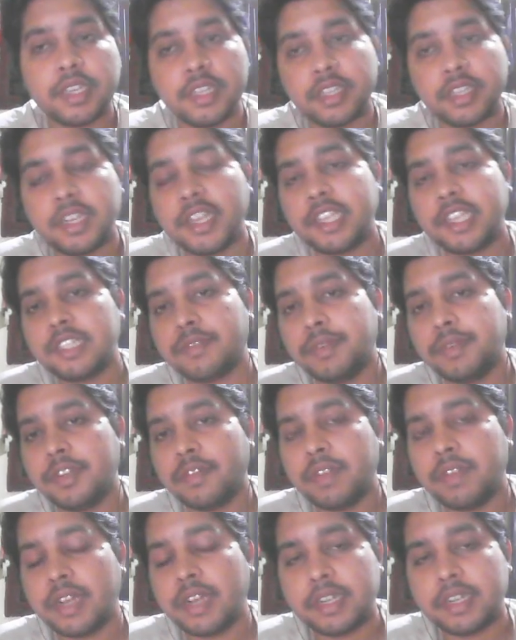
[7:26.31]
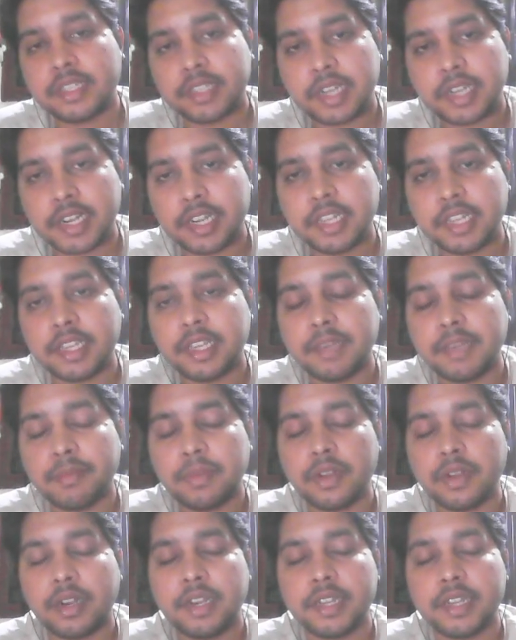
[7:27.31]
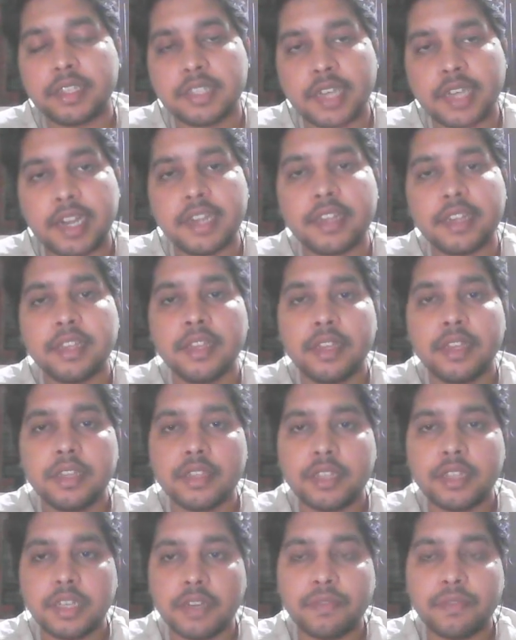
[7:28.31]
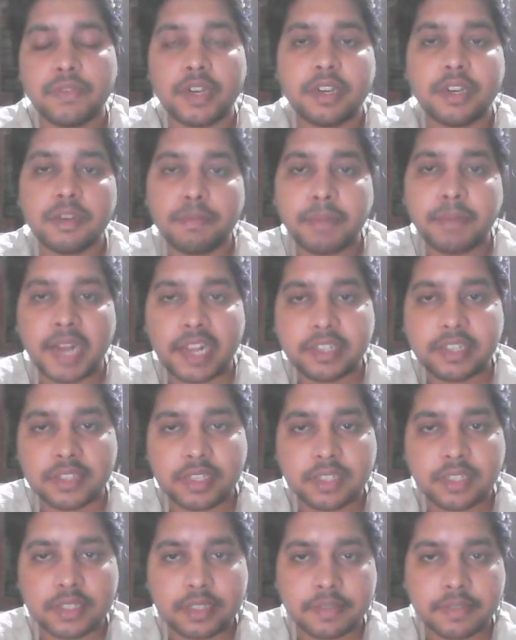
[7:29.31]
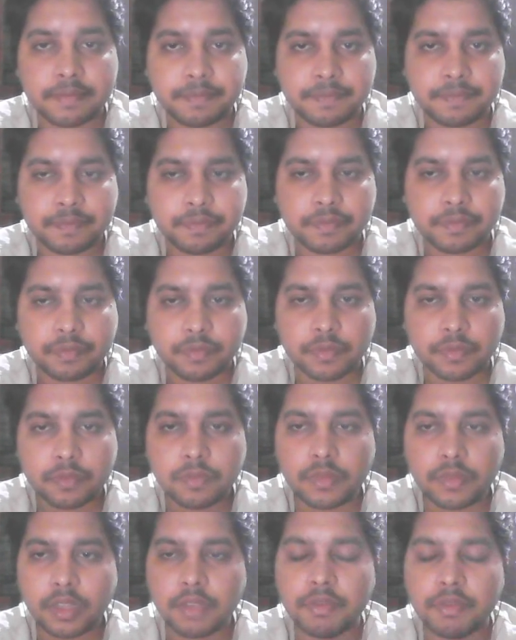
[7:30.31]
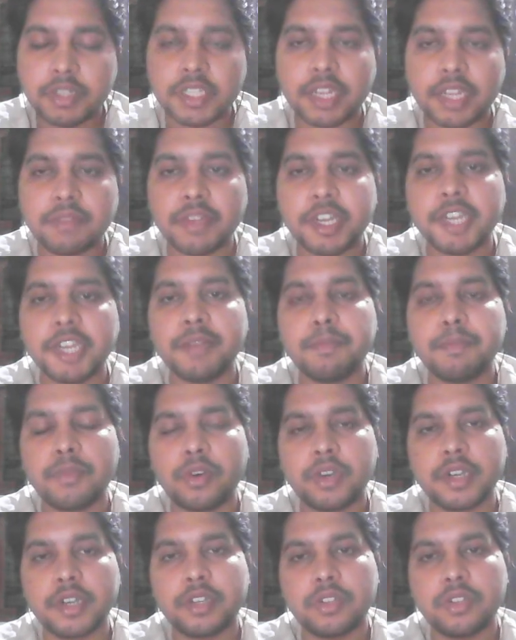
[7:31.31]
In the next video we'll understand the different branches which are very important.